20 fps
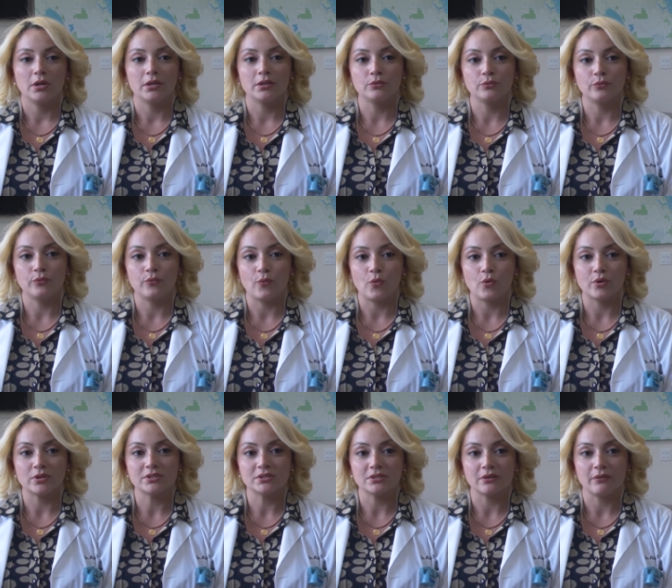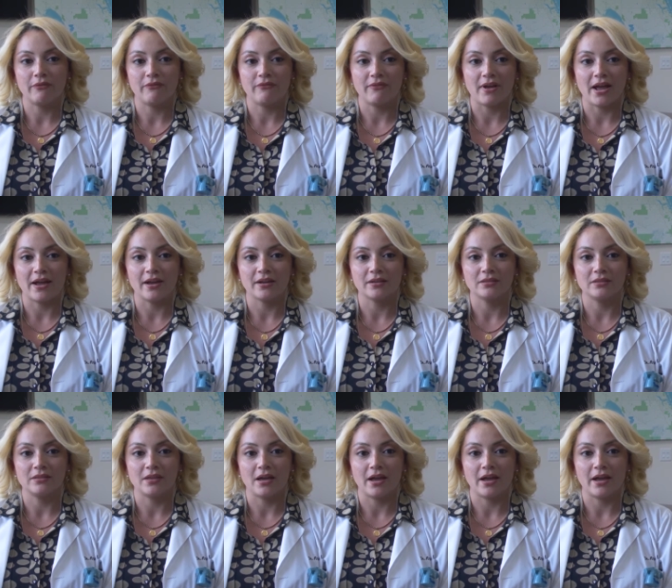enforce the
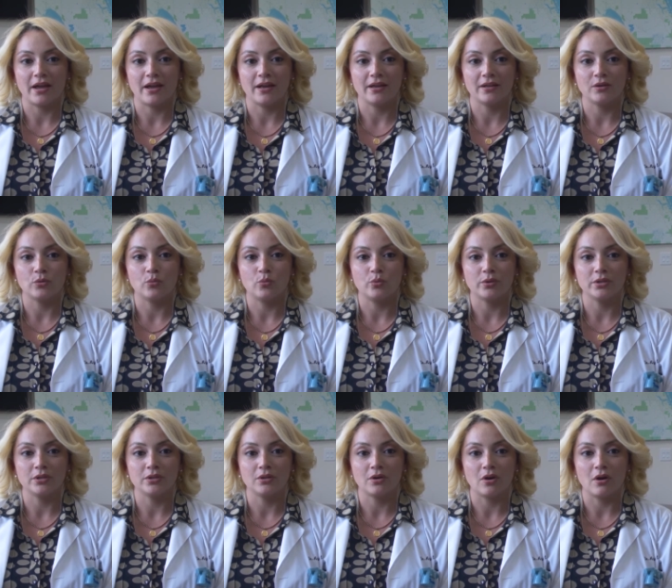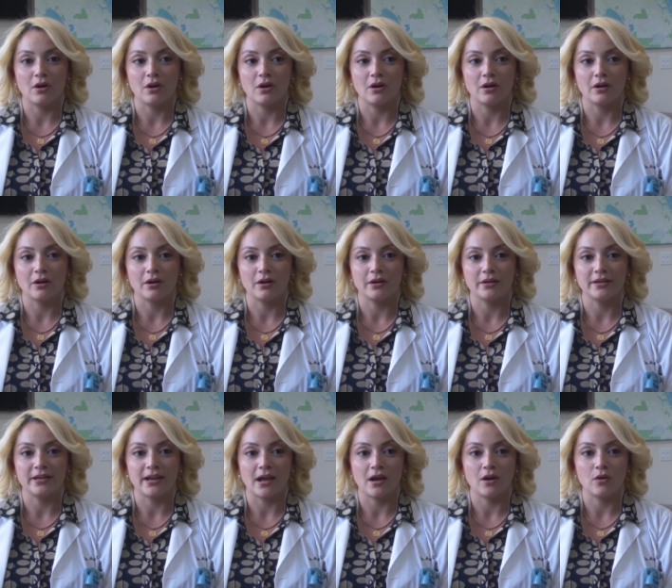fact that we are
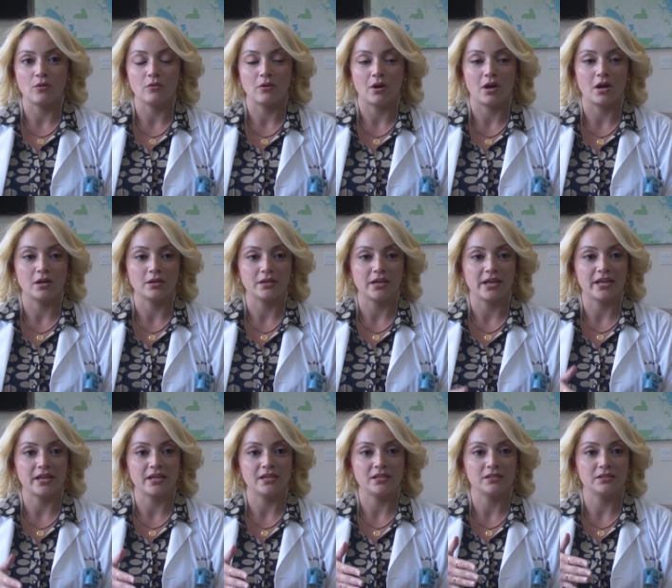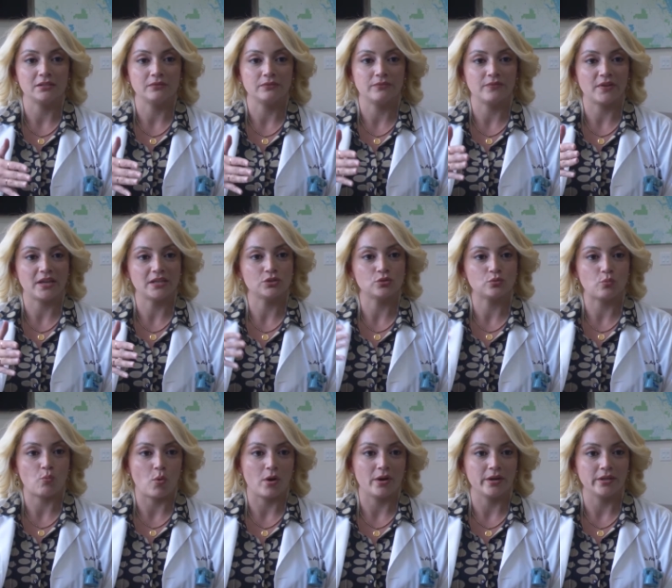now on a phase
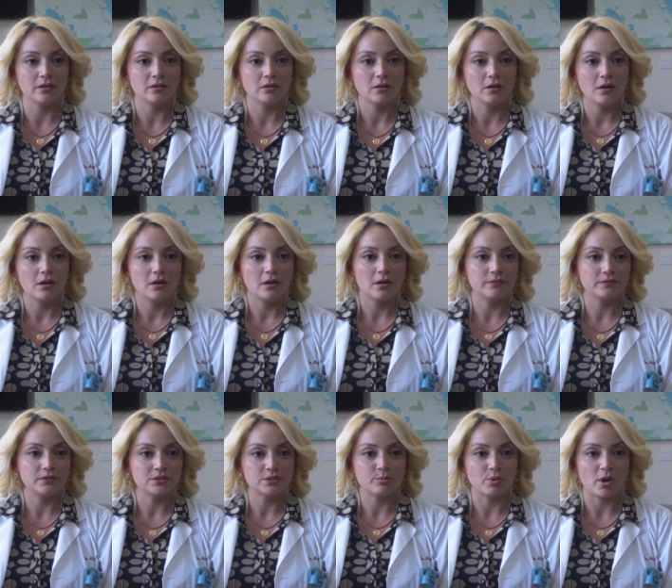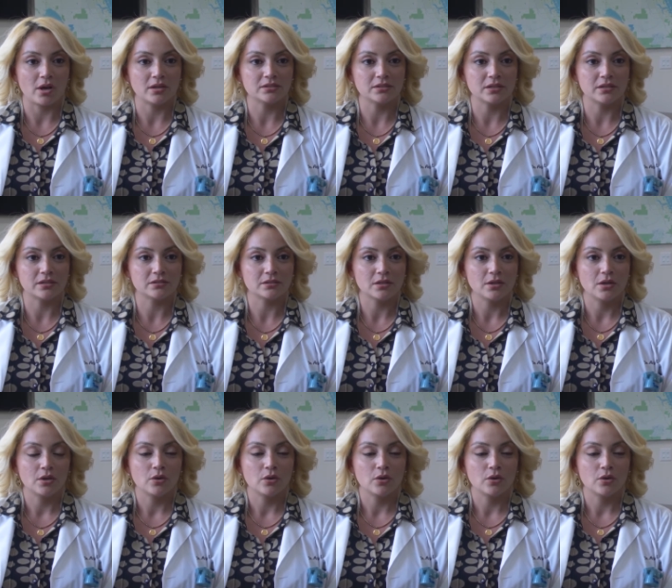one of this process,